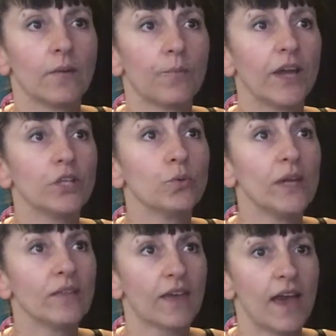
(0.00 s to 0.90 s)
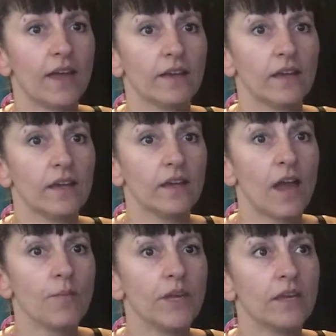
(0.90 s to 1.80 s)
by doing that,
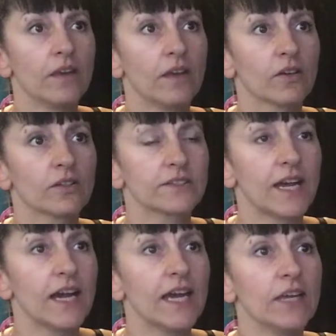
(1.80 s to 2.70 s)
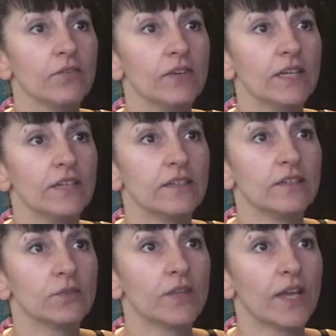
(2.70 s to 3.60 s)
because I really
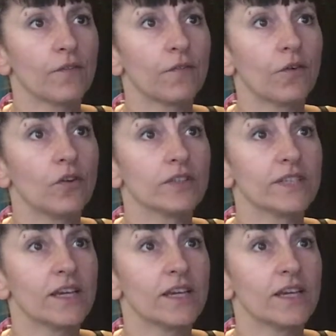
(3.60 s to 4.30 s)
didn't do that at first,